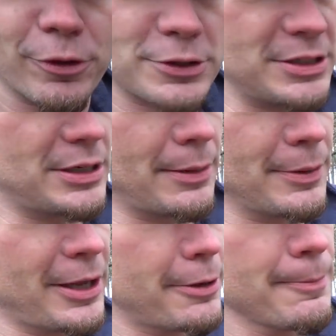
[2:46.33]
410 down
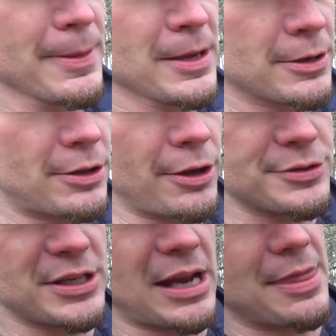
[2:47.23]
below, and
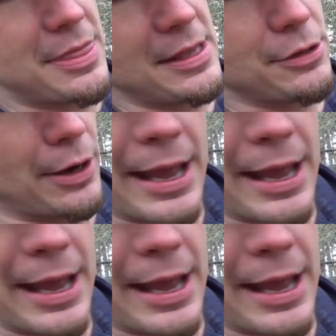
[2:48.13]
close it, and then your